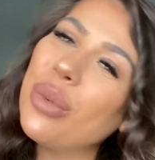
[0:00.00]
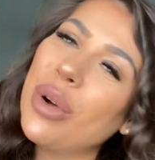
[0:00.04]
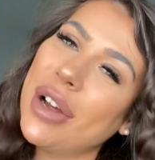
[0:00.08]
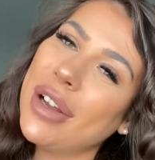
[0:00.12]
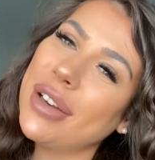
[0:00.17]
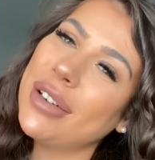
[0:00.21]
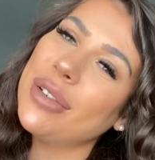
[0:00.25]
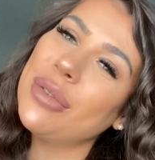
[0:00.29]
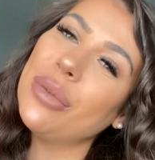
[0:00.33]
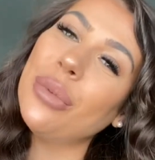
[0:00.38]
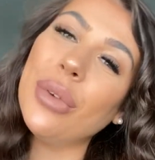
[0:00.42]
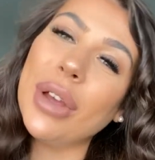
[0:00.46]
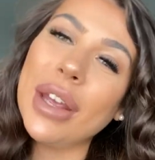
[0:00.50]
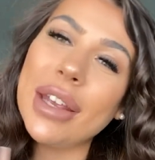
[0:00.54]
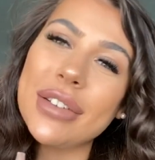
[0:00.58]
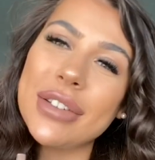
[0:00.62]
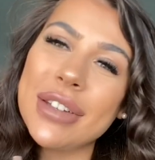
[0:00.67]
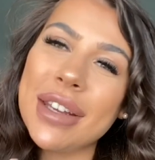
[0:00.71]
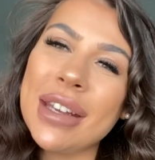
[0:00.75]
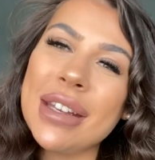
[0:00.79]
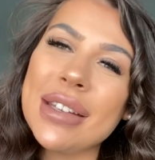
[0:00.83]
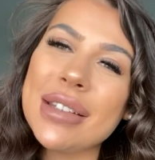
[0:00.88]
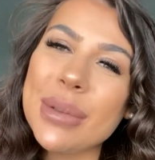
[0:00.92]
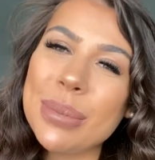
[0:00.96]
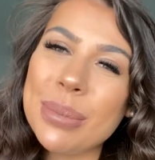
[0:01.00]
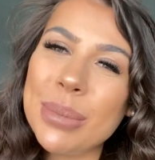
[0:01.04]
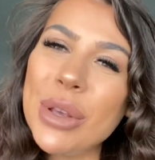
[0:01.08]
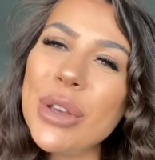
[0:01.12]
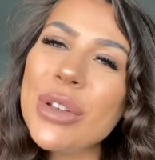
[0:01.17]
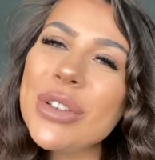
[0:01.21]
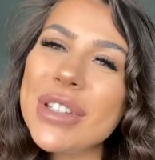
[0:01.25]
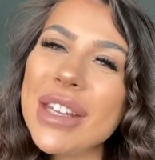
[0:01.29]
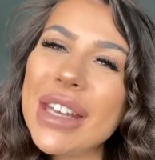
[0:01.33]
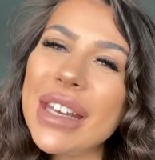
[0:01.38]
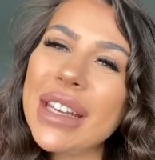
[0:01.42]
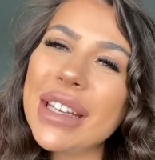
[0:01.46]
one, which is
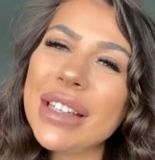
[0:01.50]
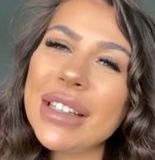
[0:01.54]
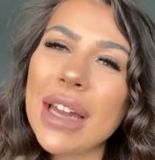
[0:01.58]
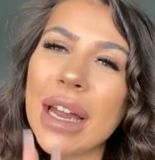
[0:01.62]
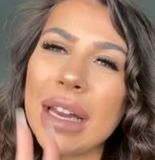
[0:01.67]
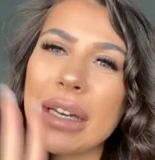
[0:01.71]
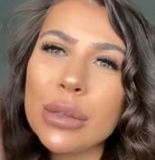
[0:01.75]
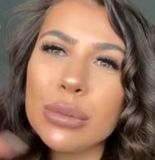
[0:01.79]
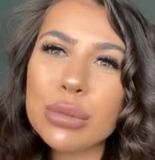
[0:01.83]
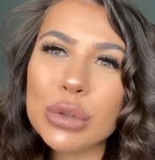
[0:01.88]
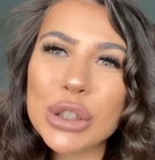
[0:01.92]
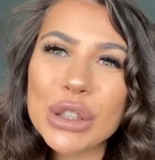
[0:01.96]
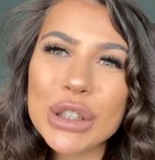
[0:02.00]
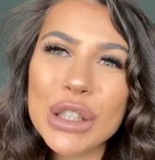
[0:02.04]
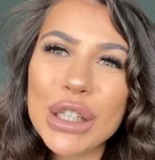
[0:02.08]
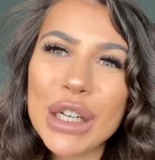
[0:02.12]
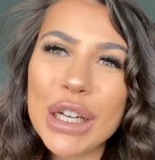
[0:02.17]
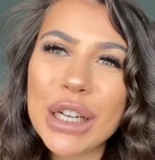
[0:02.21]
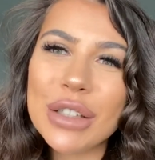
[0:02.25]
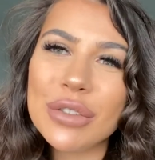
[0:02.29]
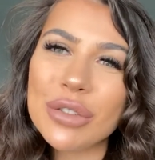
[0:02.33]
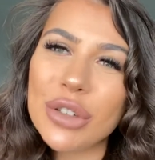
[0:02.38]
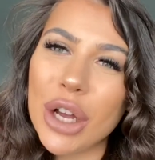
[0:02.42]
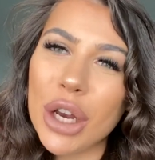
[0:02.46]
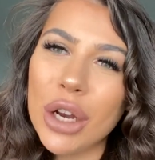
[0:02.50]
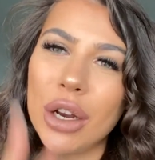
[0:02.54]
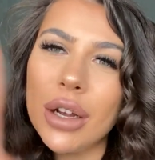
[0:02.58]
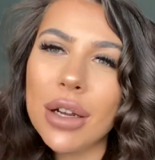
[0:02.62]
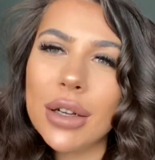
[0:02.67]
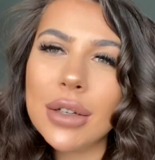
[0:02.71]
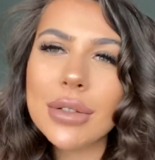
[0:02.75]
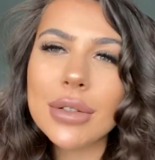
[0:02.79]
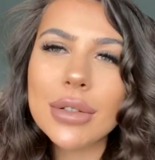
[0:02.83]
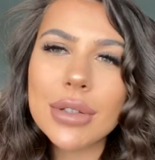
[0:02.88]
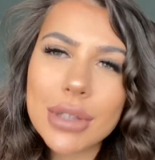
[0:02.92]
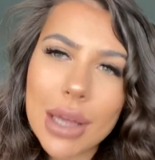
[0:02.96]
Muted, and I'm just kind of
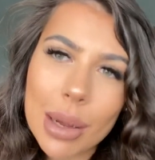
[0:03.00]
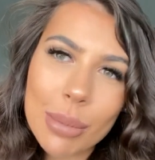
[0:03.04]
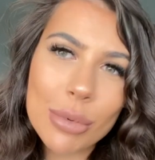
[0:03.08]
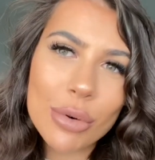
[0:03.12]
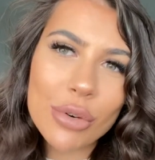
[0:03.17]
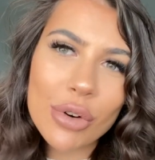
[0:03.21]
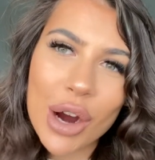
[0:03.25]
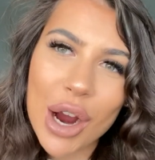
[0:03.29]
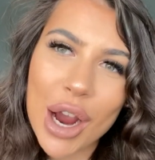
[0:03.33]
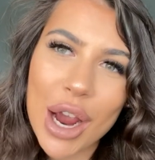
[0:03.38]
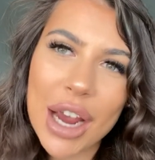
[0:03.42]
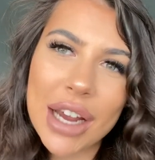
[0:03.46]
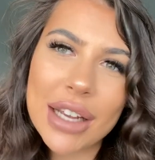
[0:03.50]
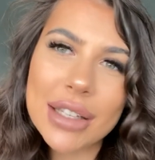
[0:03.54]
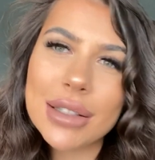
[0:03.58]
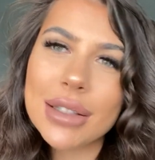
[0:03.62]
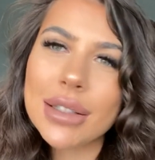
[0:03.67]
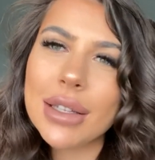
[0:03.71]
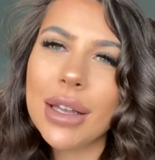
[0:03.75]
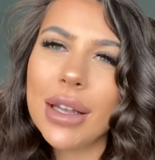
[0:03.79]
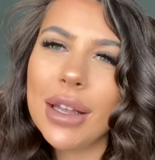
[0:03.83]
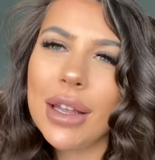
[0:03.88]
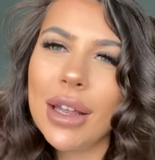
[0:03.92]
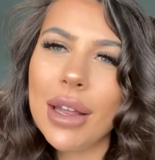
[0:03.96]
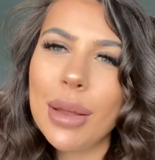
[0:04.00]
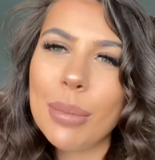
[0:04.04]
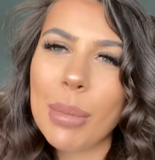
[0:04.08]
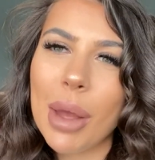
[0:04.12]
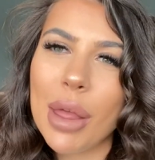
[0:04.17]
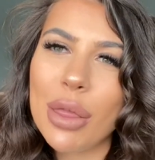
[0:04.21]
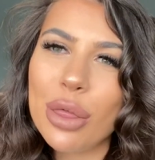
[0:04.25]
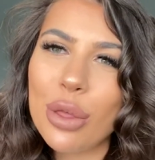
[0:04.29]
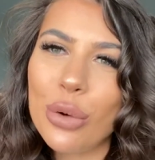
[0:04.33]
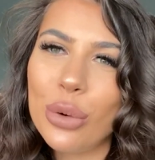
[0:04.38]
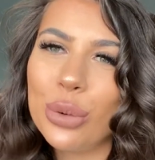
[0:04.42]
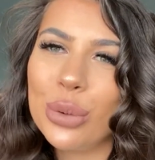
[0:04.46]
gonna summarize
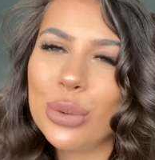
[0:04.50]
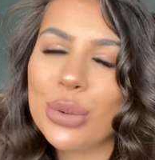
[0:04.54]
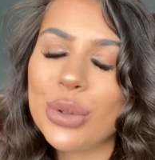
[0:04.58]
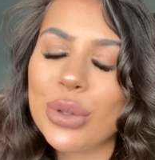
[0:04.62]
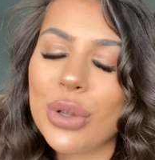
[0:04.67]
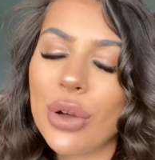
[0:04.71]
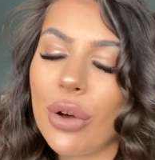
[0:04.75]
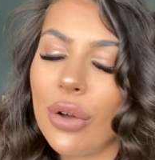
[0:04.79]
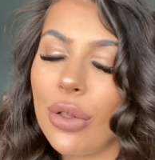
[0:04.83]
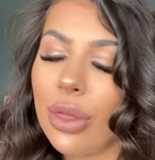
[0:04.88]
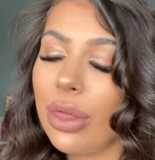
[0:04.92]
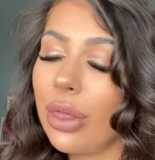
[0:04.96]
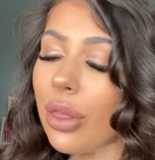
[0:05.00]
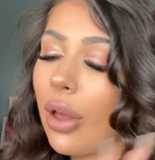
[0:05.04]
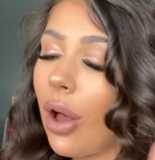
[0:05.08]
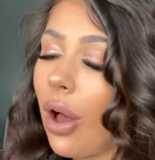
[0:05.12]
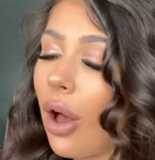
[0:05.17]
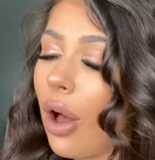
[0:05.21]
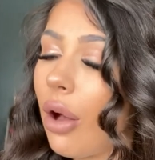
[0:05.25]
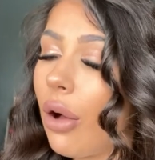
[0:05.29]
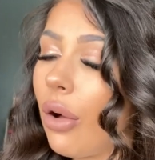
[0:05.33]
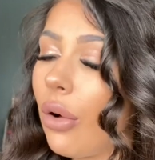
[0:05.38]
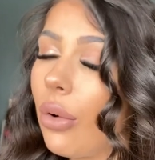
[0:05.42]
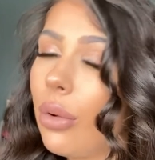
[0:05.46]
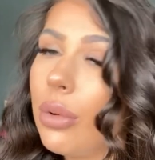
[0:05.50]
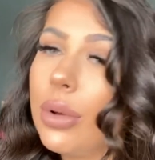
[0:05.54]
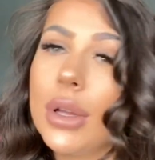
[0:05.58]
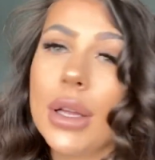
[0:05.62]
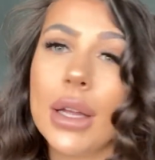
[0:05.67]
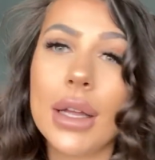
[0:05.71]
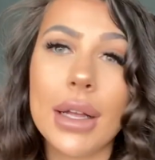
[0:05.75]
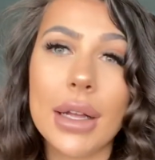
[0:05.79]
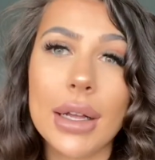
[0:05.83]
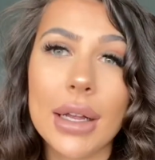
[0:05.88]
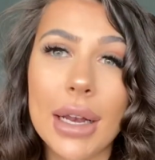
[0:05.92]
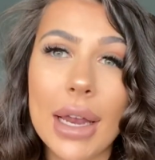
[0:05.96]
my thoughts on the whole
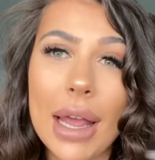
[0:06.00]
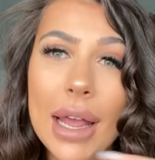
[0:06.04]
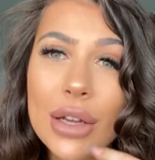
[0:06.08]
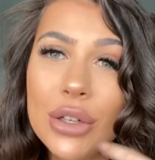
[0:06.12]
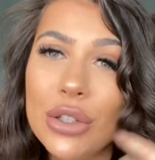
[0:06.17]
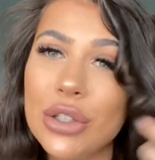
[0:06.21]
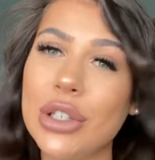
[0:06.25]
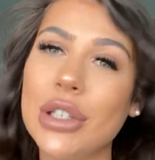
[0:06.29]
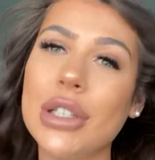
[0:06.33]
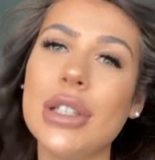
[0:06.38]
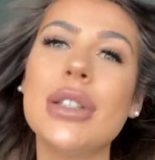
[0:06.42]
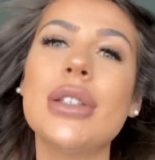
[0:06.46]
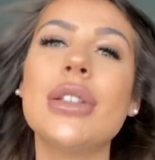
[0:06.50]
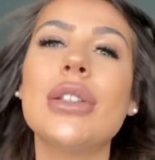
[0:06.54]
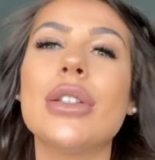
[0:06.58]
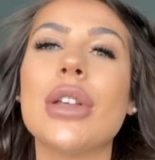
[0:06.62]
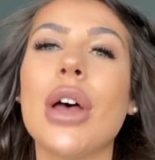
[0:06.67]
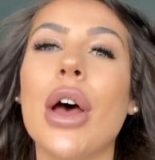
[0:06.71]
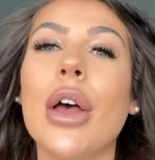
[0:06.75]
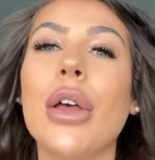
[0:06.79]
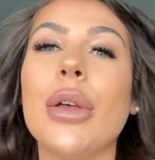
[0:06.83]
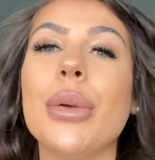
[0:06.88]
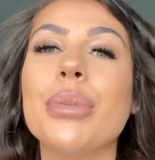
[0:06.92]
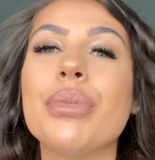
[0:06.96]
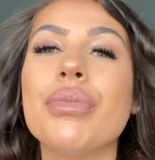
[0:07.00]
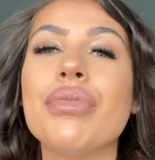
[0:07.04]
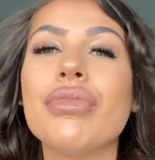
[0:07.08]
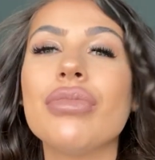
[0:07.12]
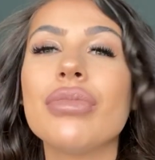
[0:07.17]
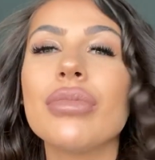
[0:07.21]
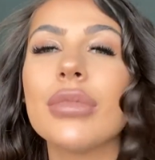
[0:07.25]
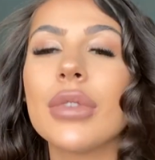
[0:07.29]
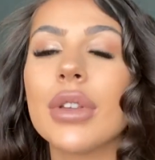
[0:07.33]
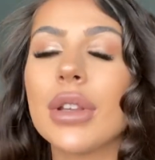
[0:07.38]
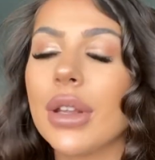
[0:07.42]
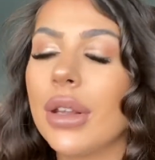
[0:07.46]
collection. So
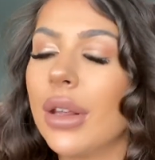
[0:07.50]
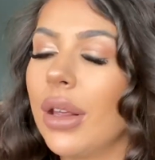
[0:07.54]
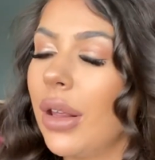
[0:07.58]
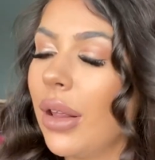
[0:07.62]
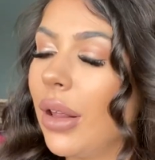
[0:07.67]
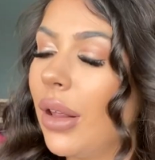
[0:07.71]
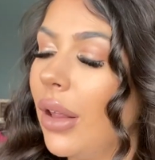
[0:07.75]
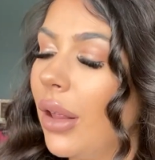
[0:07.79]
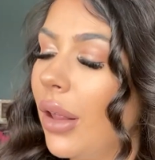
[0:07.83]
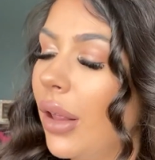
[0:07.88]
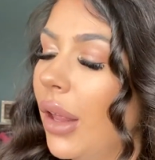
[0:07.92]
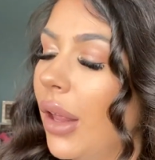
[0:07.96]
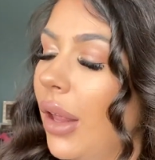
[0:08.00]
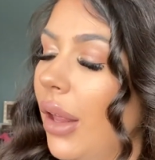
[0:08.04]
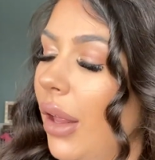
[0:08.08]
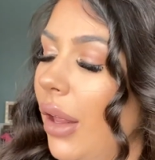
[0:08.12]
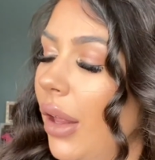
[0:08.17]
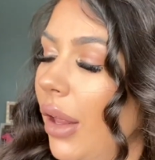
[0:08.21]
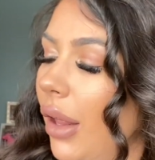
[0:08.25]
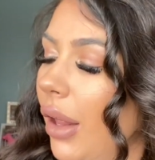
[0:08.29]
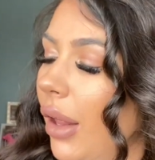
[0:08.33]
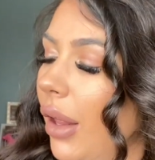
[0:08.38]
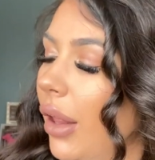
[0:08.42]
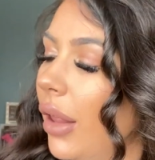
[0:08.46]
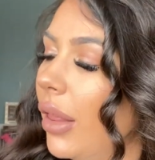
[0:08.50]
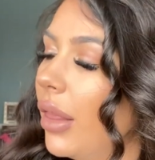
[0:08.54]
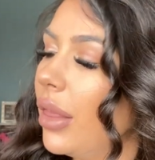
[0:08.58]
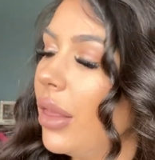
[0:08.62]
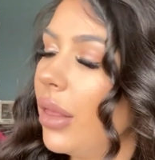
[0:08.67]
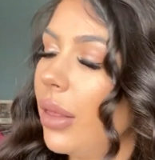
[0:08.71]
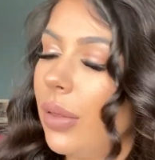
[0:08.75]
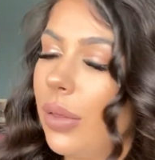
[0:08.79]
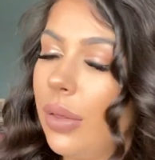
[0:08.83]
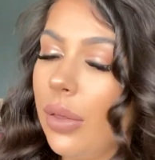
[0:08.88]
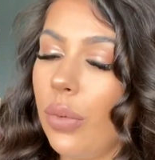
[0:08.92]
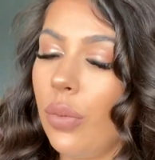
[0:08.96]

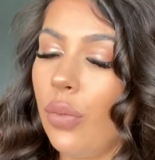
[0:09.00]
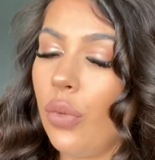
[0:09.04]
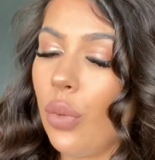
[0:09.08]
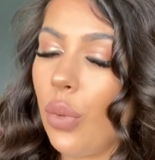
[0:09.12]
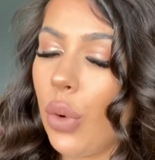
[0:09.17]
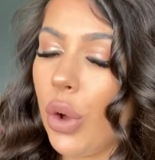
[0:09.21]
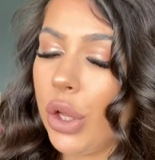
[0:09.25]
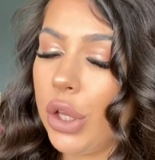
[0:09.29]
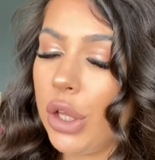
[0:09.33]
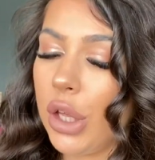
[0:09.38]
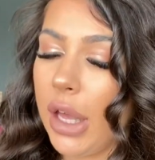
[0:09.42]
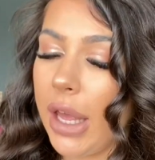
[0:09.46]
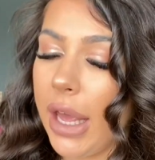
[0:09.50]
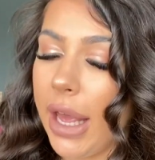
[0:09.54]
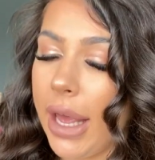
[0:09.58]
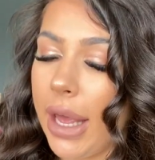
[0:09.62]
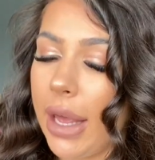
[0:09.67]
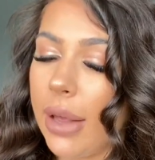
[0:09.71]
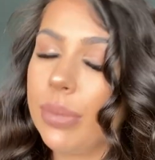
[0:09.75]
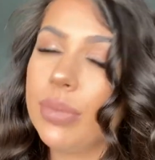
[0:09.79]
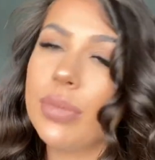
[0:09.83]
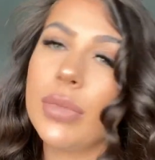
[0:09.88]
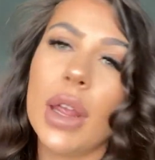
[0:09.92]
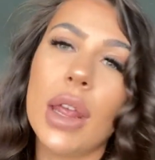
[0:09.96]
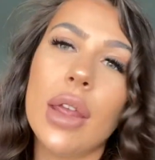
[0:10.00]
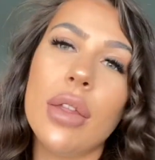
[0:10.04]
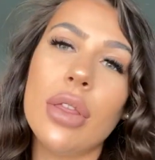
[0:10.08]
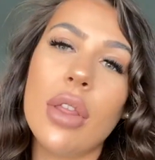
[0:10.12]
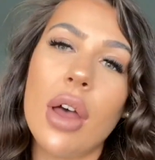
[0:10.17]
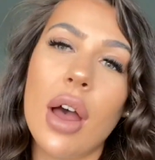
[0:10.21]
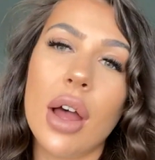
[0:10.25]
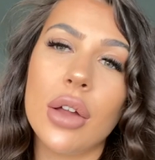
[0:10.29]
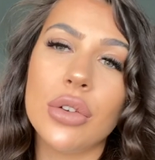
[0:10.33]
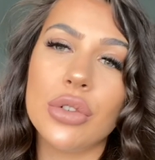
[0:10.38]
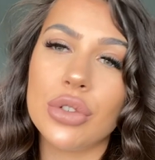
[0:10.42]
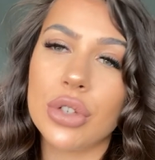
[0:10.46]
for what you get in
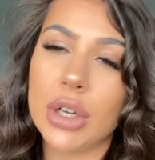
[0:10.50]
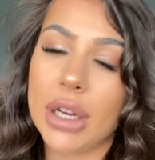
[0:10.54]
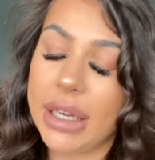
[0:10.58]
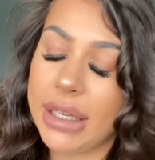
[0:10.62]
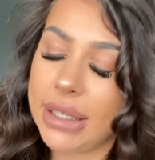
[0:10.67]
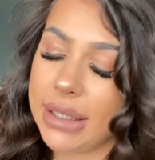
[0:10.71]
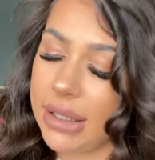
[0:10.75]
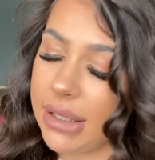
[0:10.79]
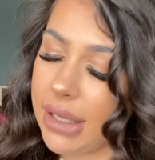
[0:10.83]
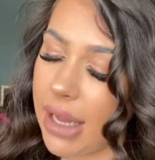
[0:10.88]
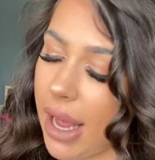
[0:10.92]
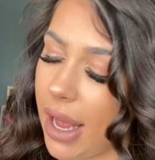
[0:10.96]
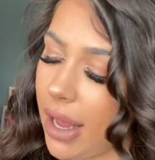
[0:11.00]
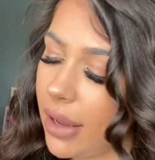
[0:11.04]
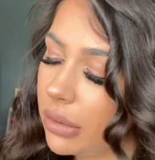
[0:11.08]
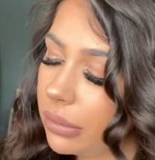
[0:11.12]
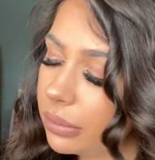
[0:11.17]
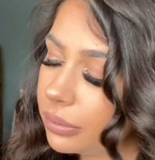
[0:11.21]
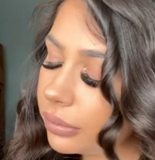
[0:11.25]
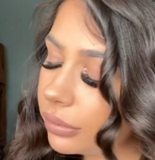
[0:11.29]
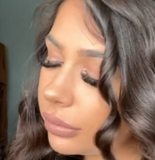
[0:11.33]
the Undressed set